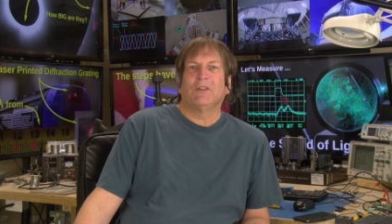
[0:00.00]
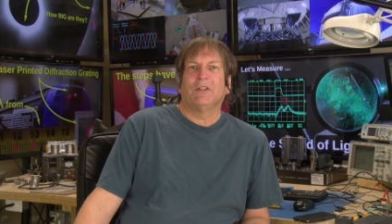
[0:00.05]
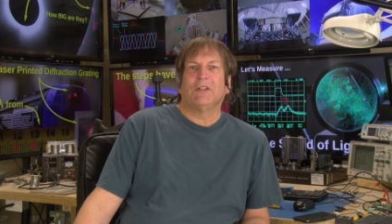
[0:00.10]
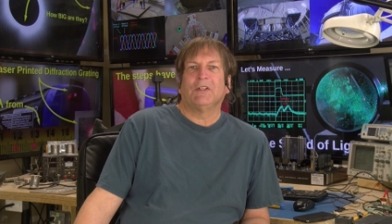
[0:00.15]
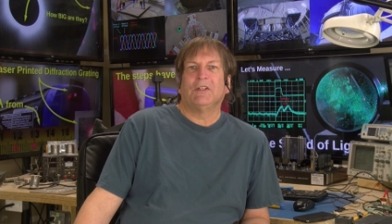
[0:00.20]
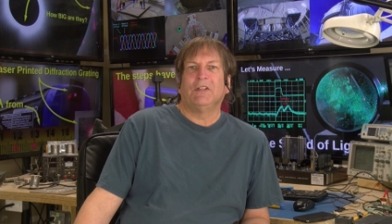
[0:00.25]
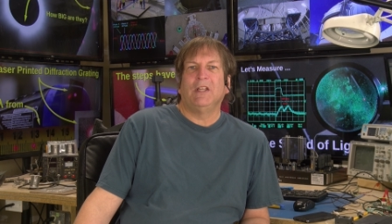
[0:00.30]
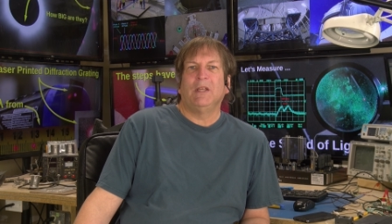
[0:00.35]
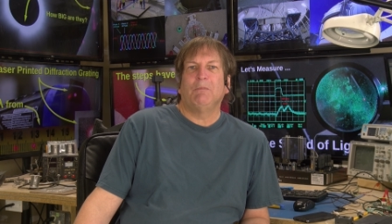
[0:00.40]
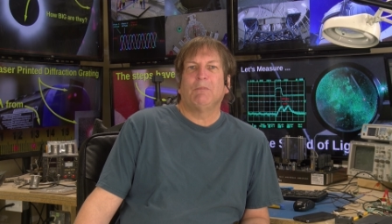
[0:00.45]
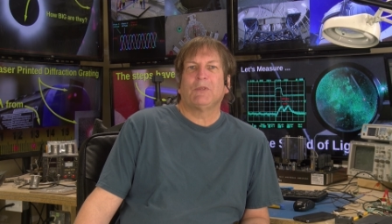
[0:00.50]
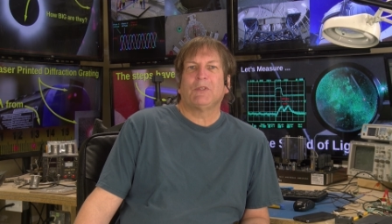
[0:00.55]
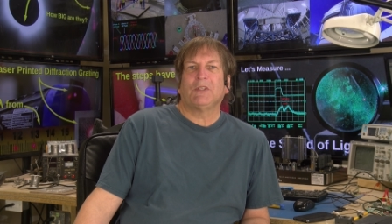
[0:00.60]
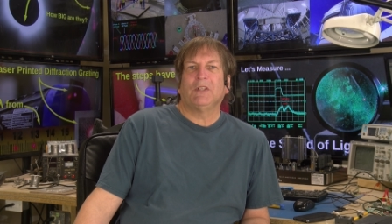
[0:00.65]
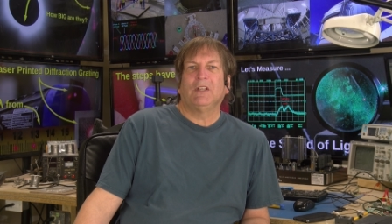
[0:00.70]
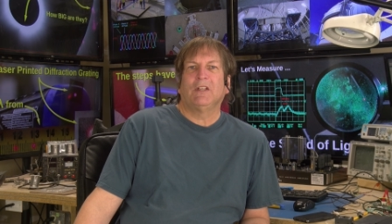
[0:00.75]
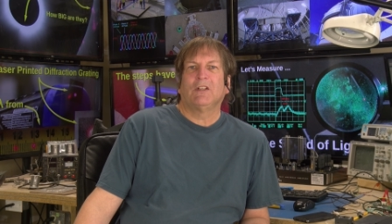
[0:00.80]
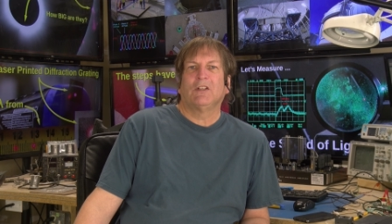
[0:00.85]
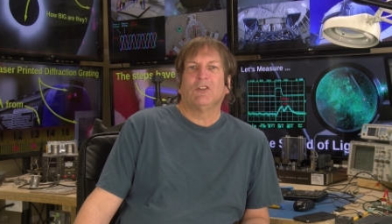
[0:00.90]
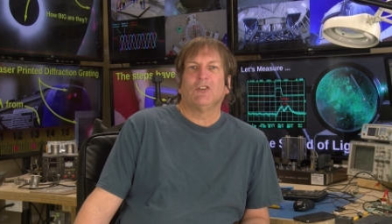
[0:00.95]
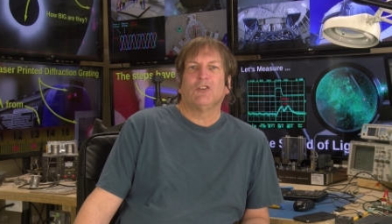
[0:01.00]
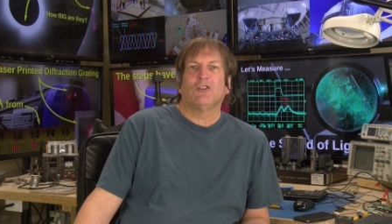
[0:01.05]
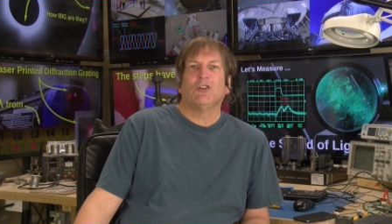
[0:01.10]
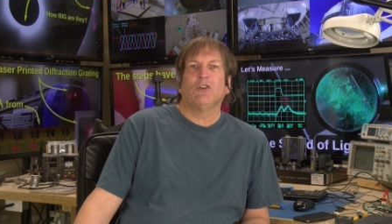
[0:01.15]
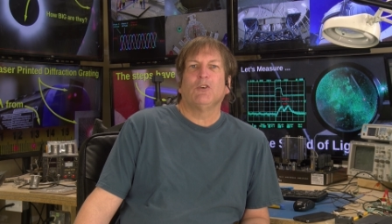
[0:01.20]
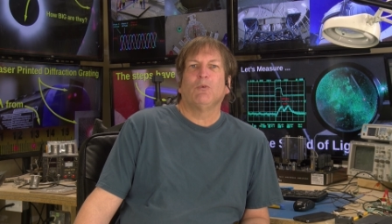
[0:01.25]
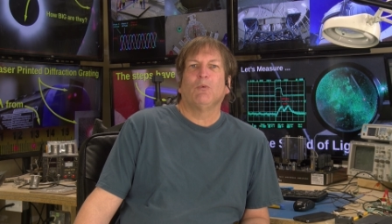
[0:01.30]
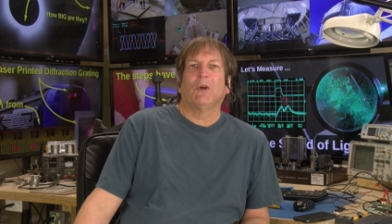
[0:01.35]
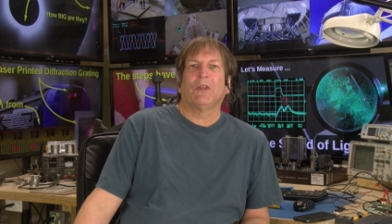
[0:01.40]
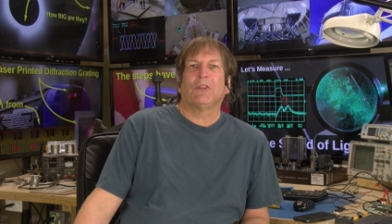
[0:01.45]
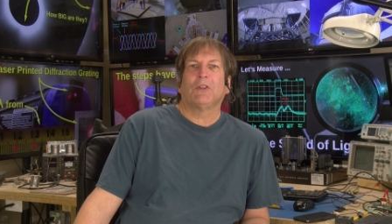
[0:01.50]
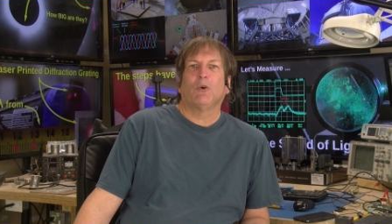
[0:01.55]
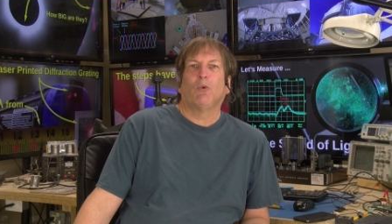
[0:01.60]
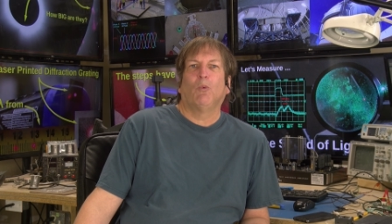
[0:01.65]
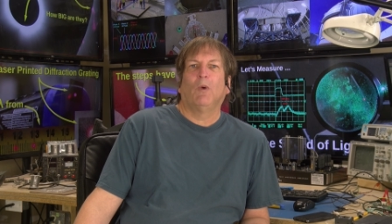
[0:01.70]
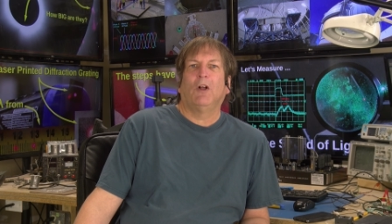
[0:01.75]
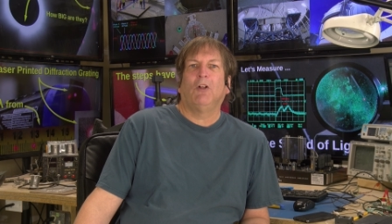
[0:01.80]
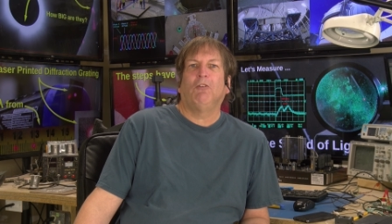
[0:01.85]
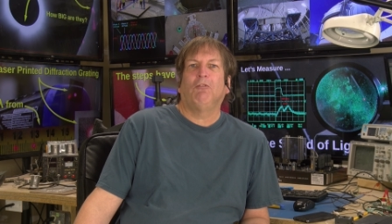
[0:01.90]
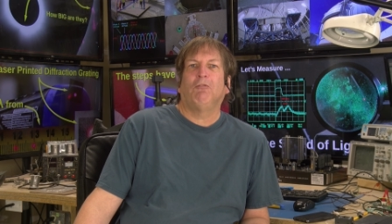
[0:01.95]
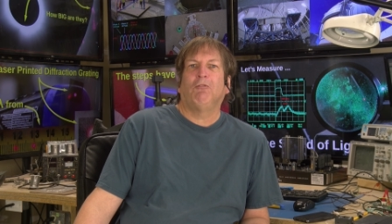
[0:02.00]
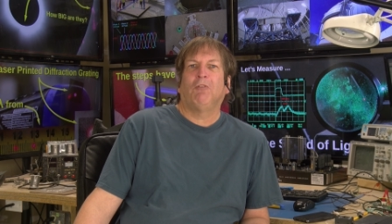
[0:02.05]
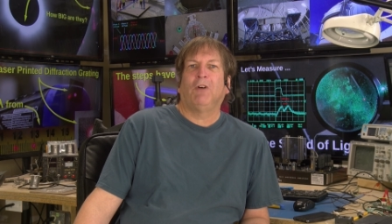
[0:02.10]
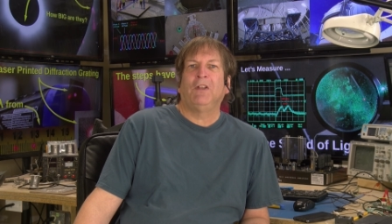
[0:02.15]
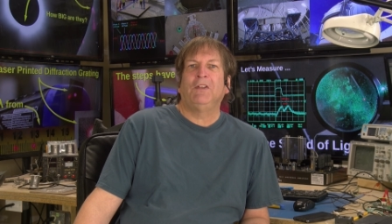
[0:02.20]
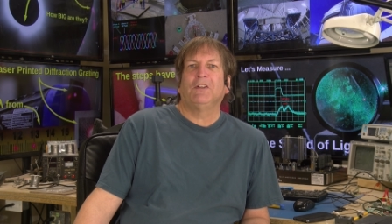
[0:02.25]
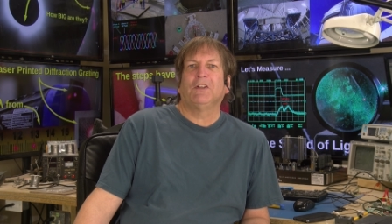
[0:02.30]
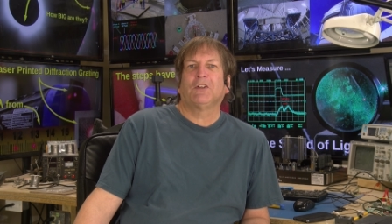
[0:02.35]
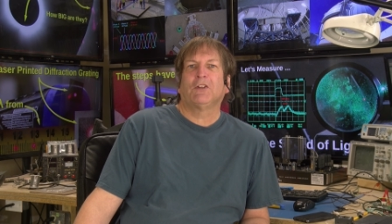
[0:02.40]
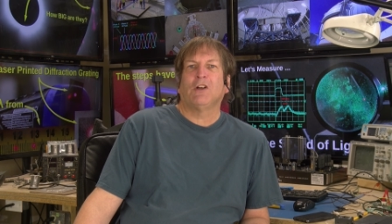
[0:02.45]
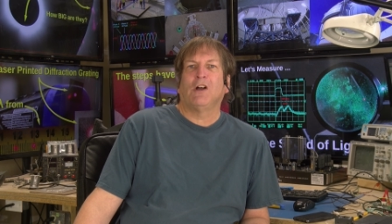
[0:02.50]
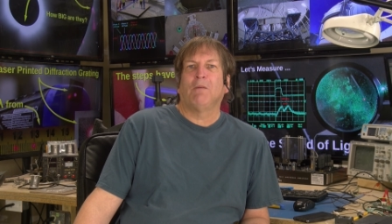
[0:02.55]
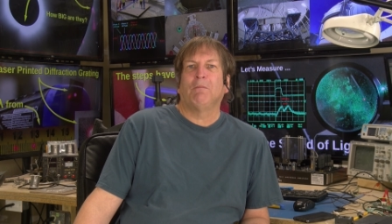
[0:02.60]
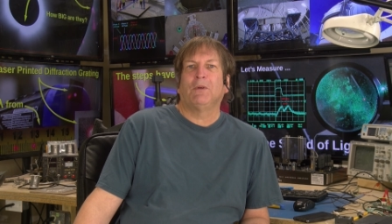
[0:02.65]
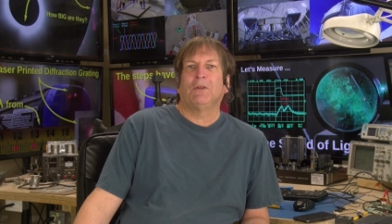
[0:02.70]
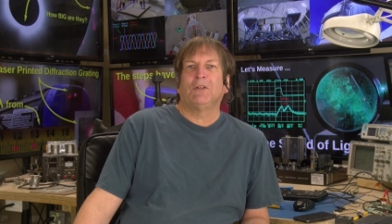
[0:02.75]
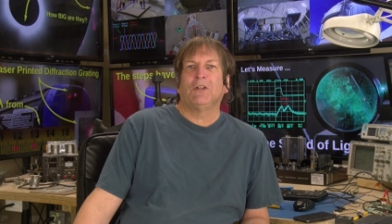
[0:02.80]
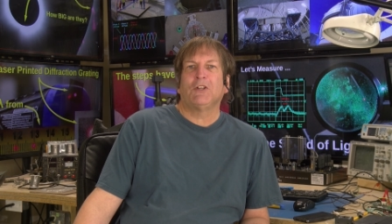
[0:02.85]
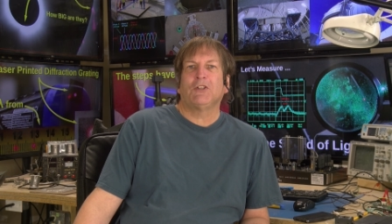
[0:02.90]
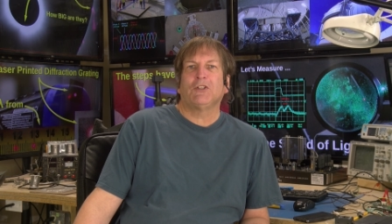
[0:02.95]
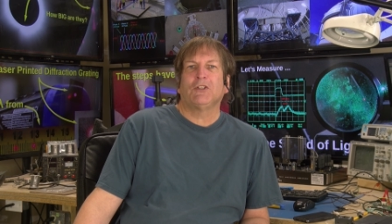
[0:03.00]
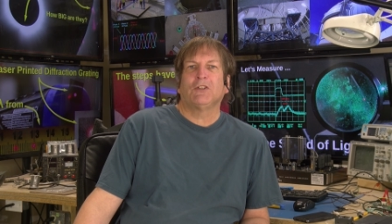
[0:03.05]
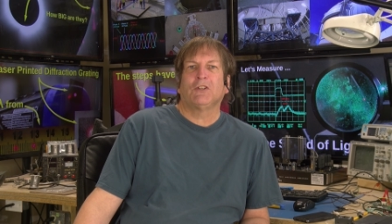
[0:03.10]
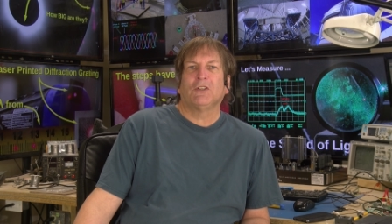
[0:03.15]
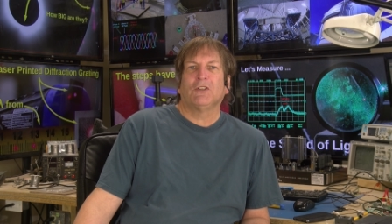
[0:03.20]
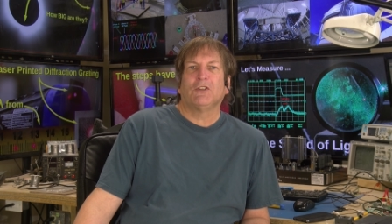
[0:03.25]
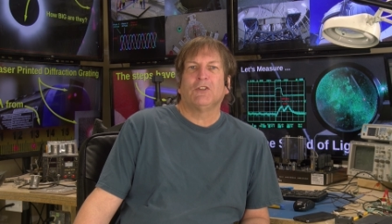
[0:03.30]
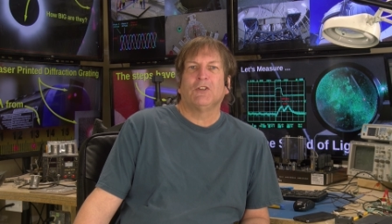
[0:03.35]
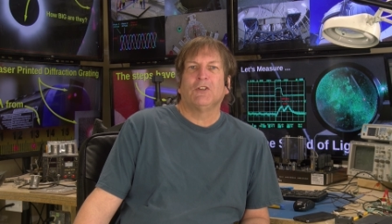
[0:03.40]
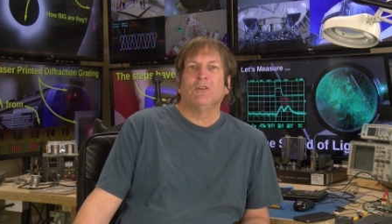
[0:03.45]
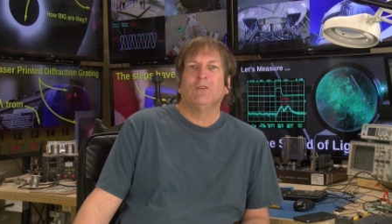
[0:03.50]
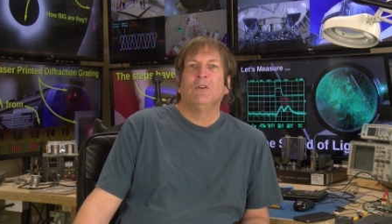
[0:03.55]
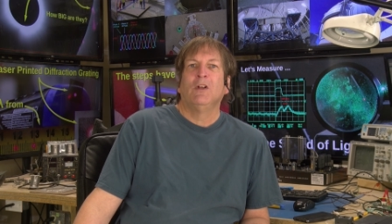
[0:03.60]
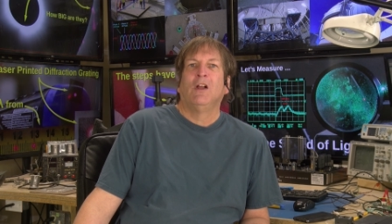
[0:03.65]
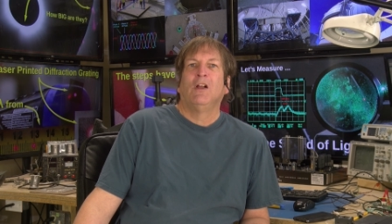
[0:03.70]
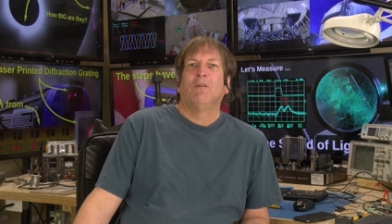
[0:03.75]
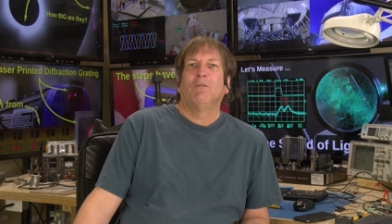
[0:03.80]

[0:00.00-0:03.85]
that DeepSeek can do what the well-funded competition can do